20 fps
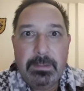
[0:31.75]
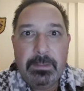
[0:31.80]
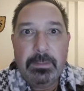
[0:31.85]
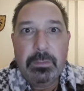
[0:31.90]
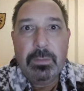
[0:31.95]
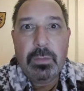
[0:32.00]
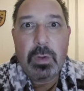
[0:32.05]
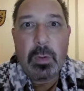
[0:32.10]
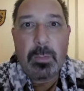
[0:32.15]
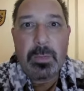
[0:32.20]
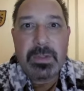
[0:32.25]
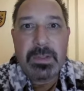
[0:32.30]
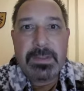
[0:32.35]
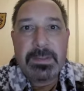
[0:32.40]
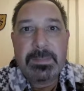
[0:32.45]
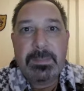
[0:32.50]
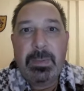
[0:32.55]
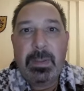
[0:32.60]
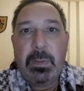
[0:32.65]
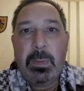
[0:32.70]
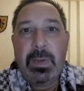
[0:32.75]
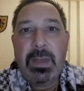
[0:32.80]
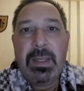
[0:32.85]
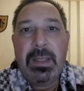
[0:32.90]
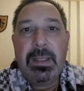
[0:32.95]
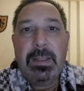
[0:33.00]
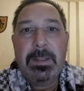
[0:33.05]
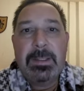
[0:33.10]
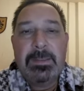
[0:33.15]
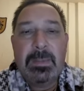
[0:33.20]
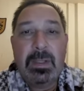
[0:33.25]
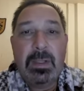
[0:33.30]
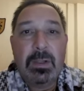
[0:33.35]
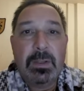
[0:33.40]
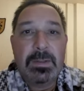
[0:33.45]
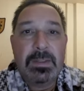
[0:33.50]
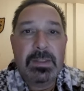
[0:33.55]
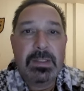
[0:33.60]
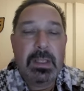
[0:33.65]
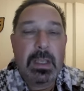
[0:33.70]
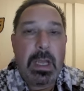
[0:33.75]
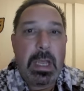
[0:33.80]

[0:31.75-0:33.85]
2 homeworks per week, is because